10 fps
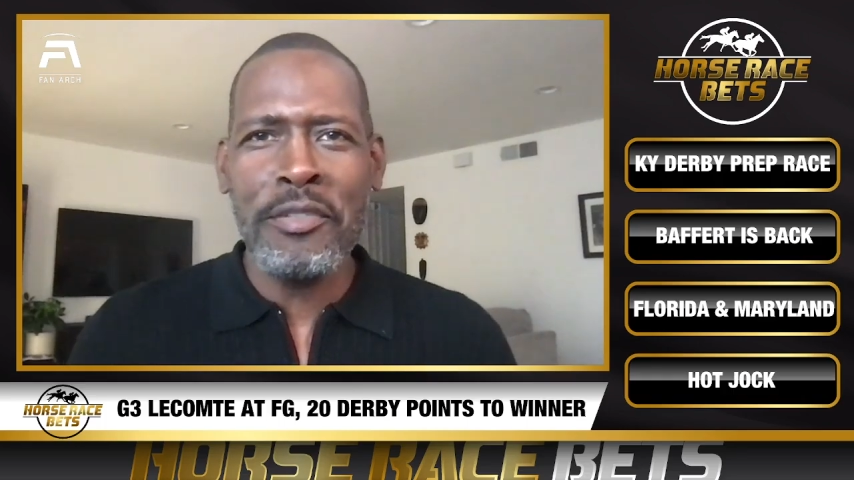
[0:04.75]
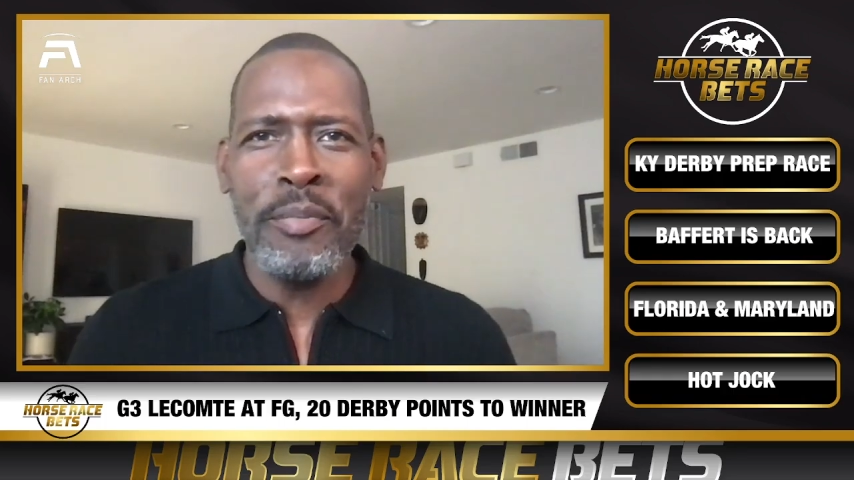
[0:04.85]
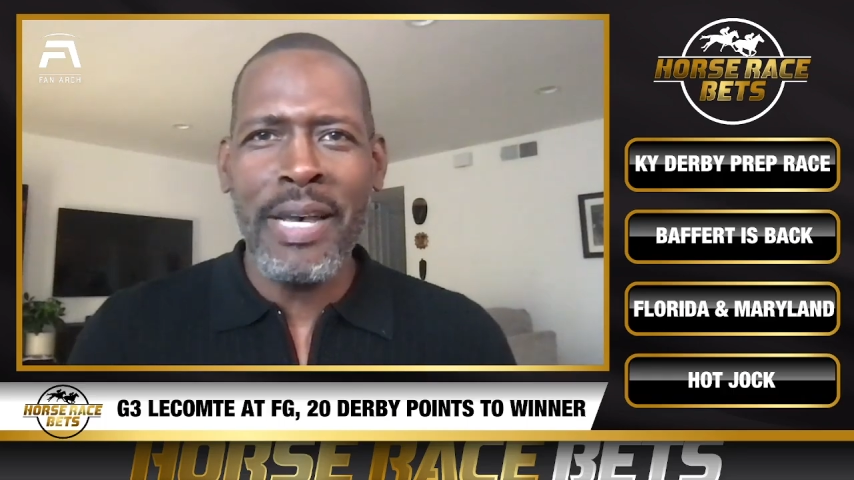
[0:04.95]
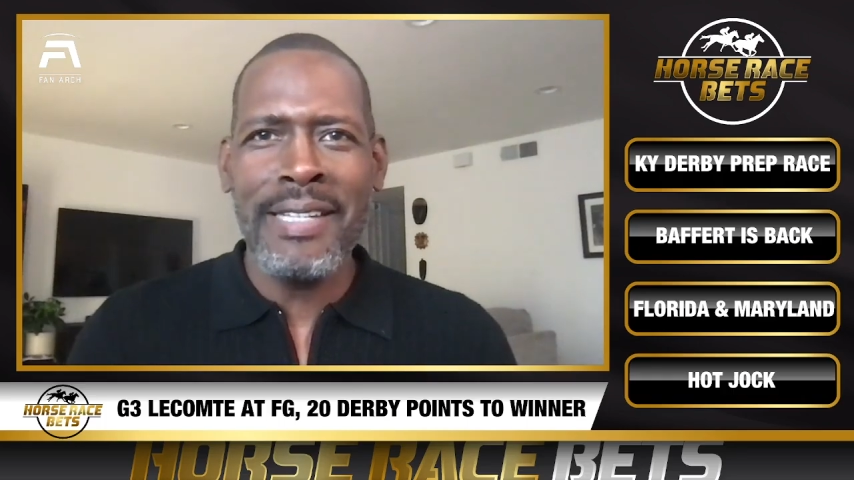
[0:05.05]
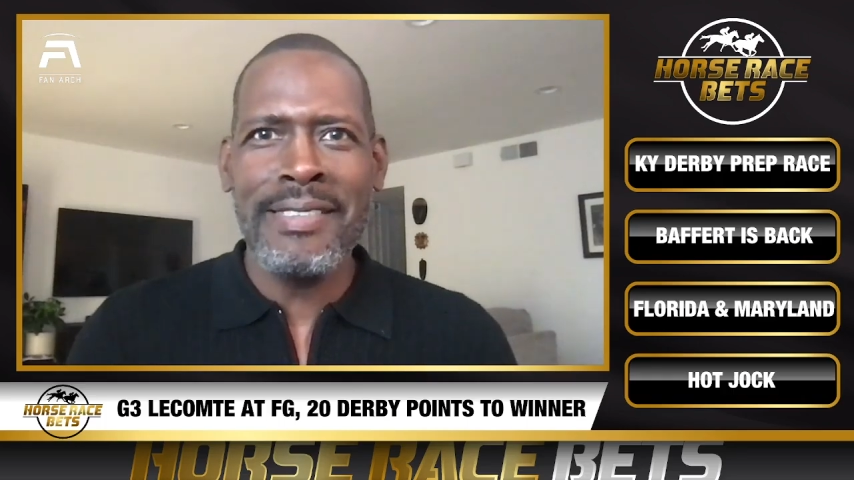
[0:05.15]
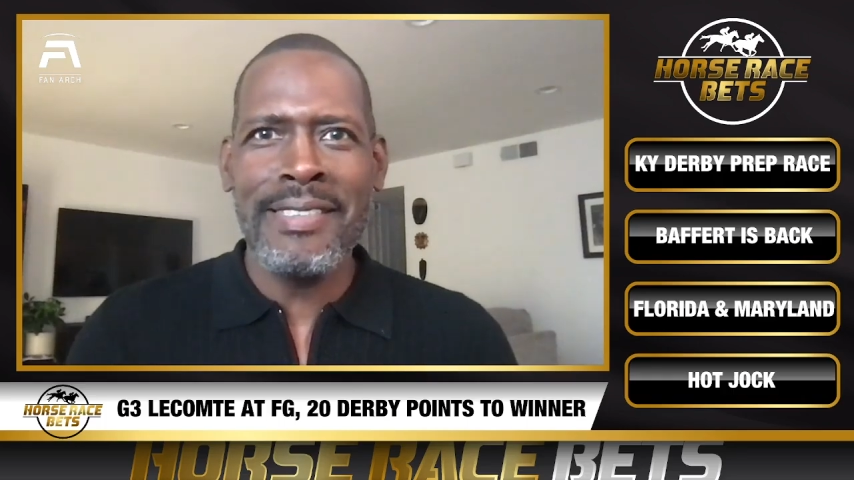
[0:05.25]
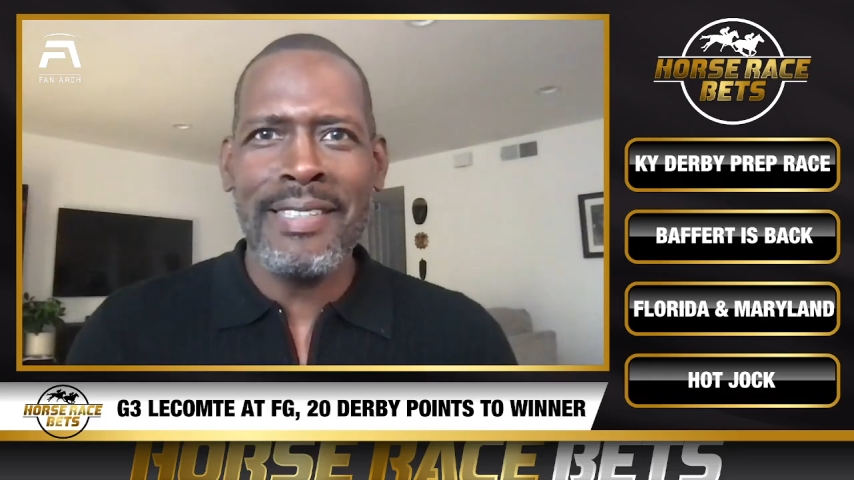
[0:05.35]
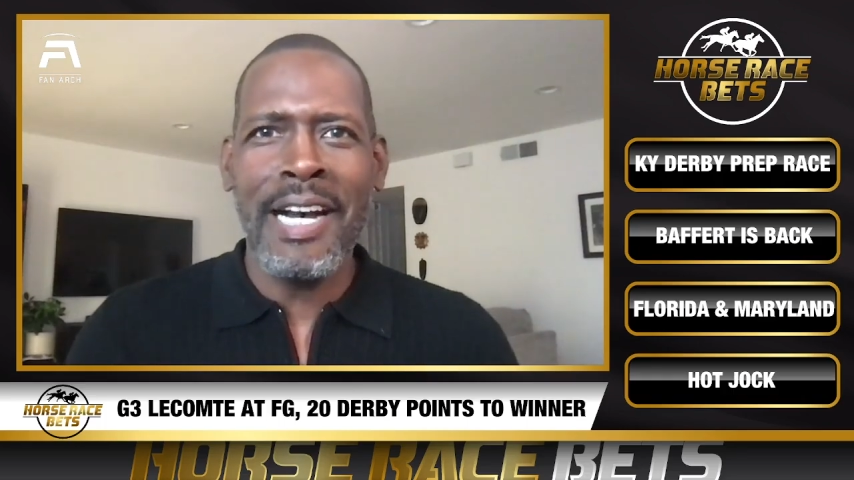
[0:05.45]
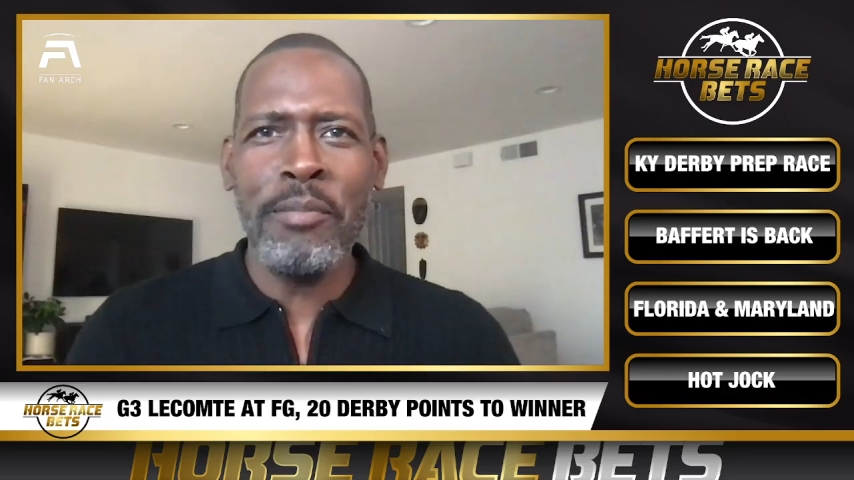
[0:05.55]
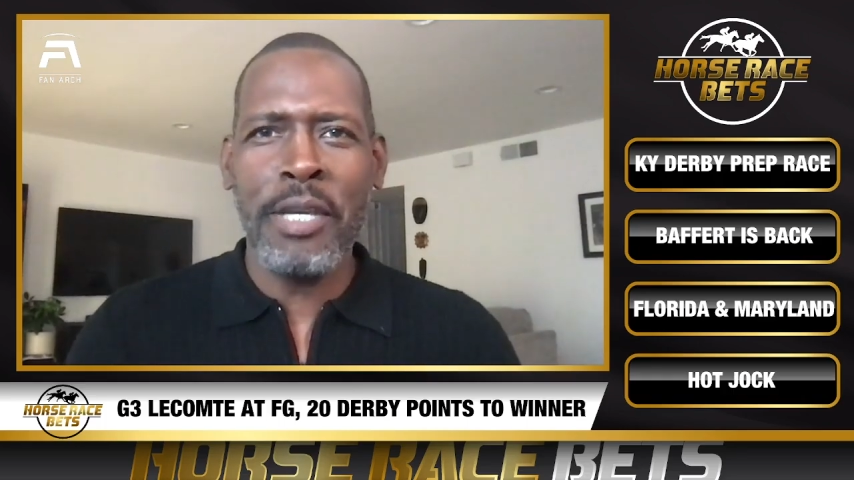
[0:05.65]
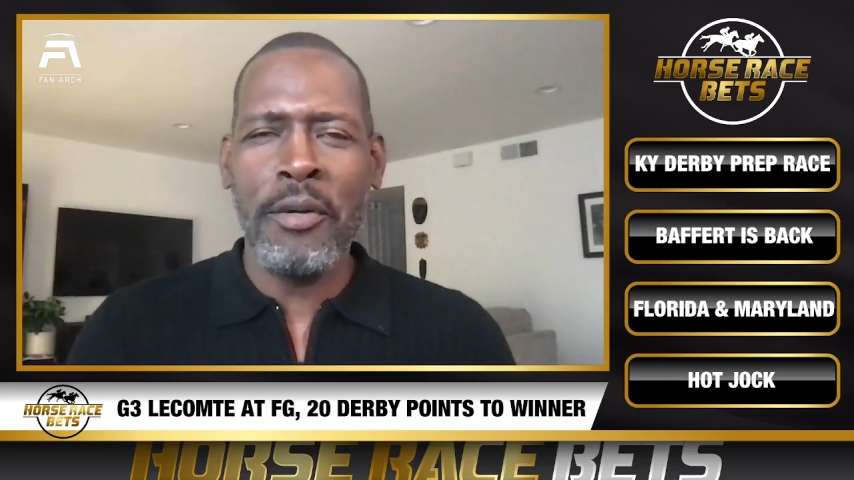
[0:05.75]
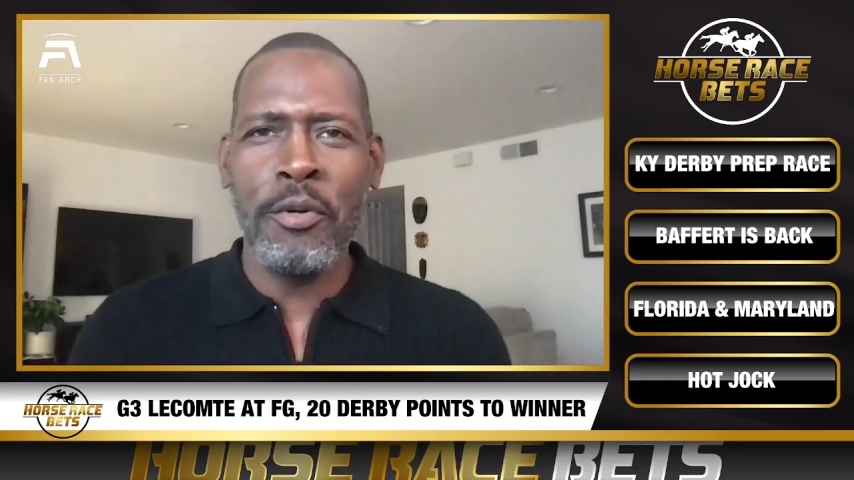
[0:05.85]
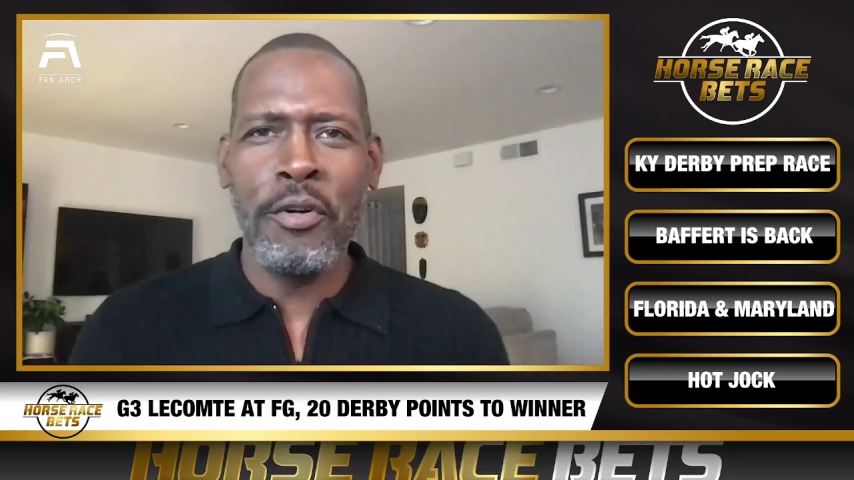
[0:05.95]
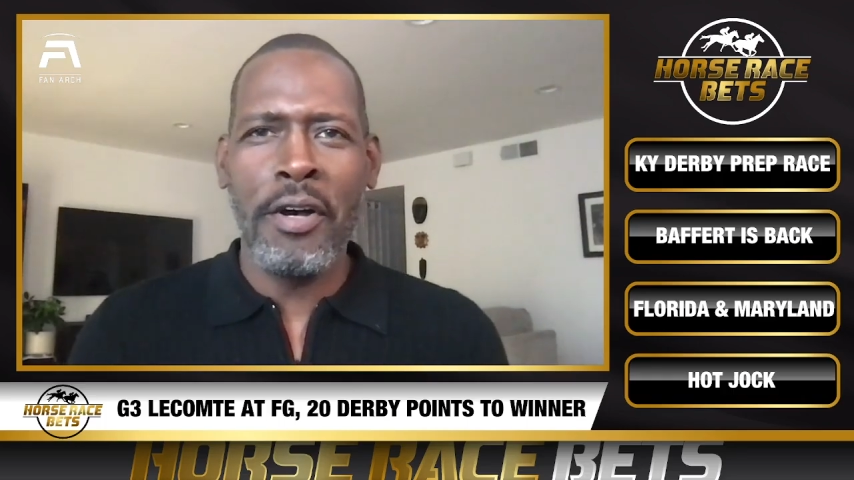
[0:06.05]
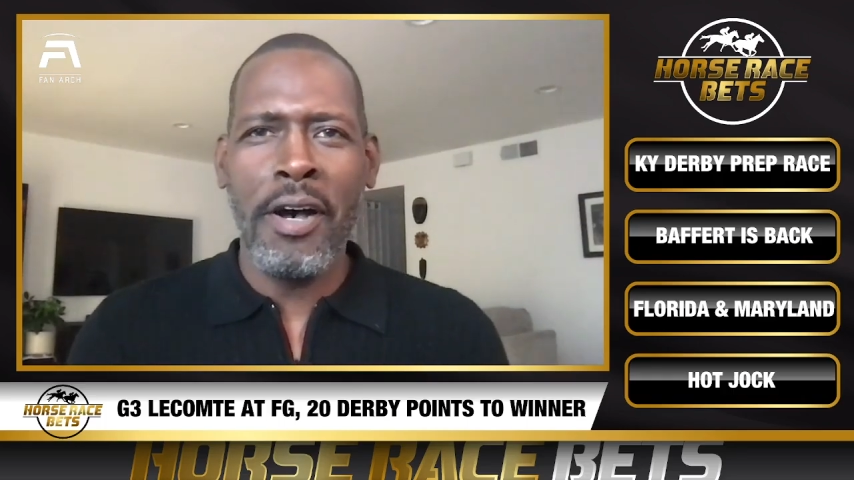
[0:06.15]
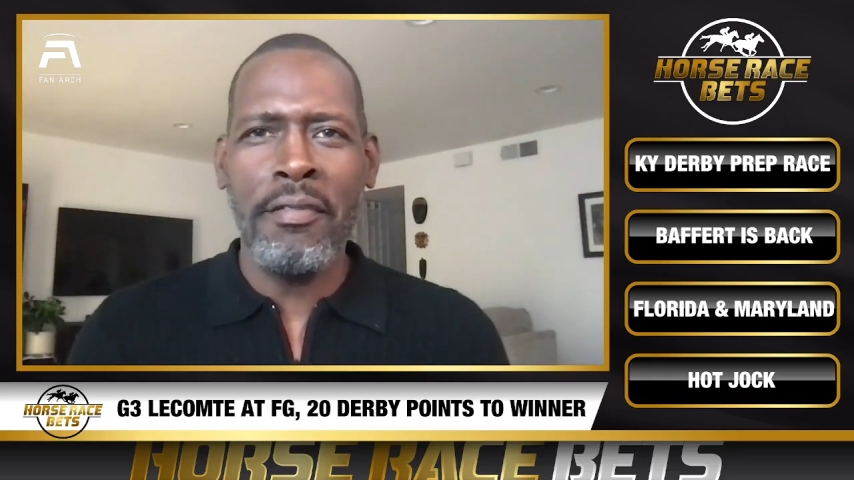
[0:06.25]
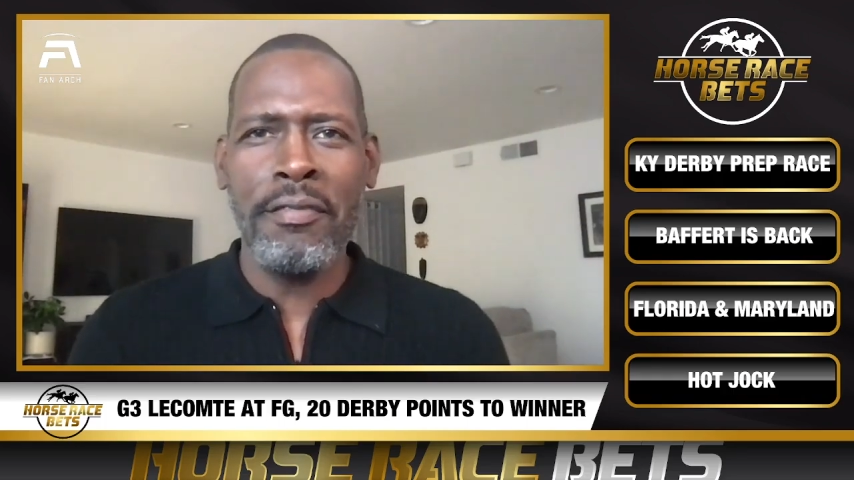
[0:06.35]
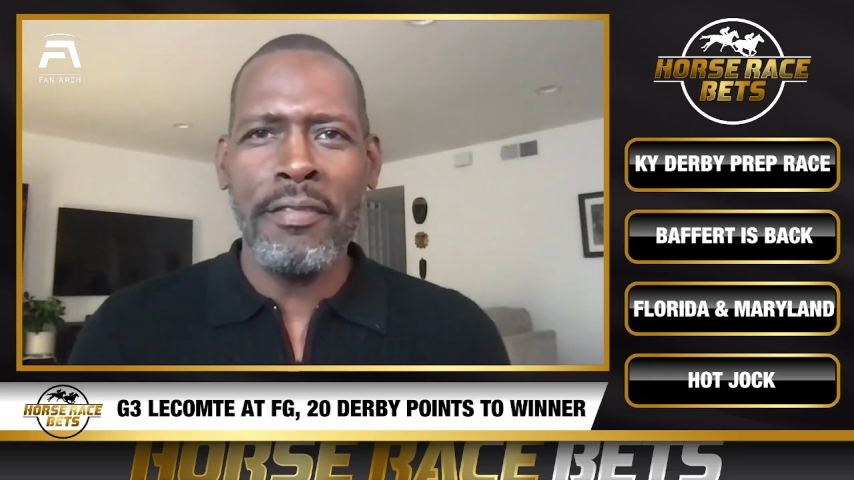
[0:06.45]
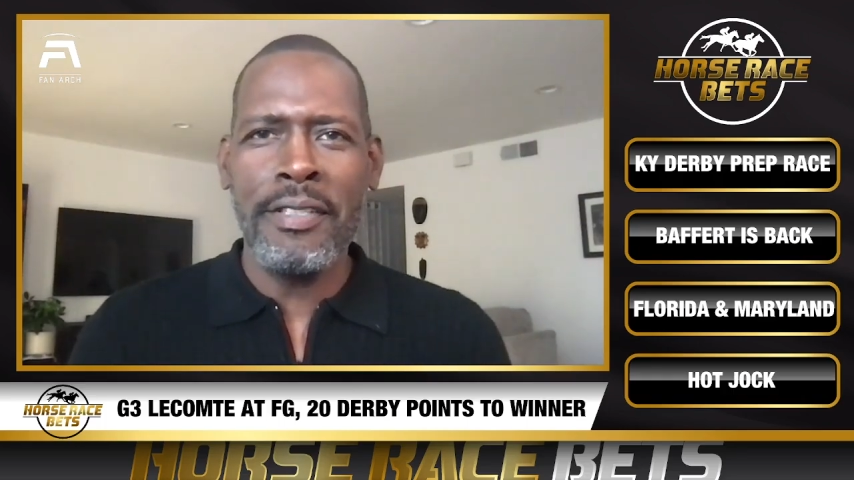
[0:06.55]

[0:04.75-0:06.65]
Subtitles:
Bets. I'm Ken Rudolph.